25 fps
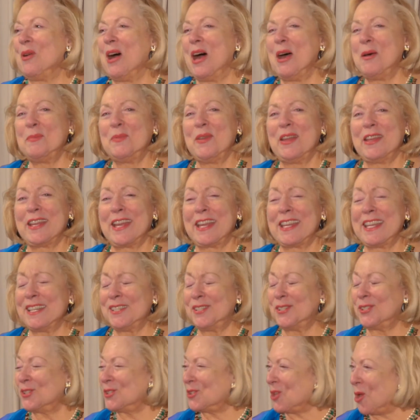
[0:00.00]
Bob,
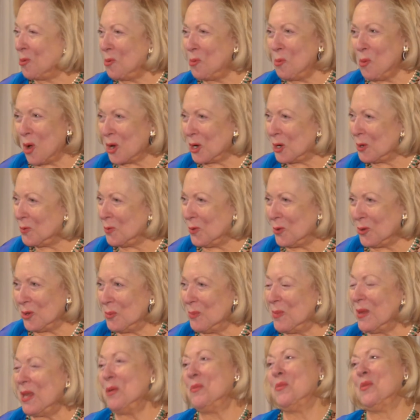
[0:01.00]
it's so
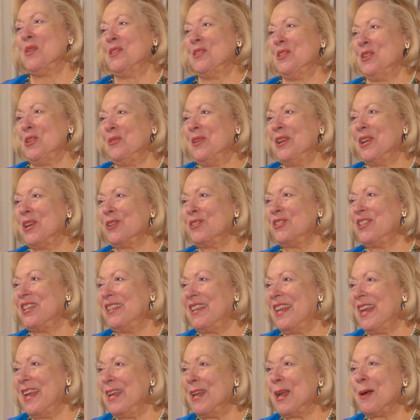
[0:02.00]
wonderful to be with you here
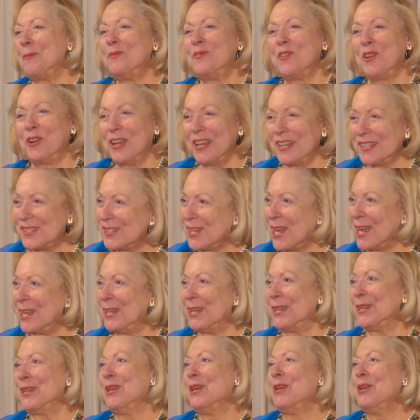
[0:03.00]
today. I'm very
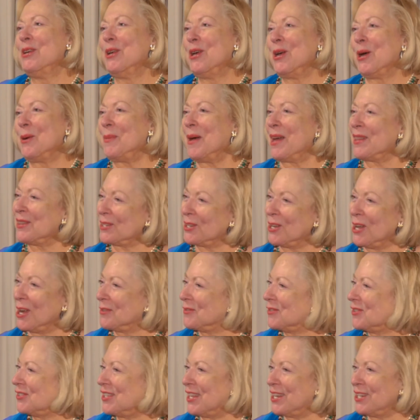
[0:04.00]
excited about the
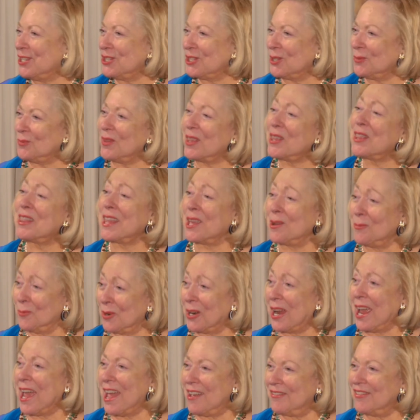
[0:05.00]
conversation
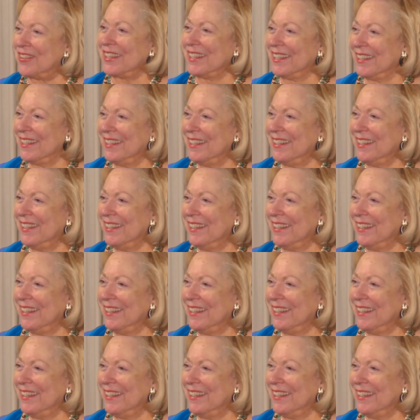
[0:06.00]
that we're having.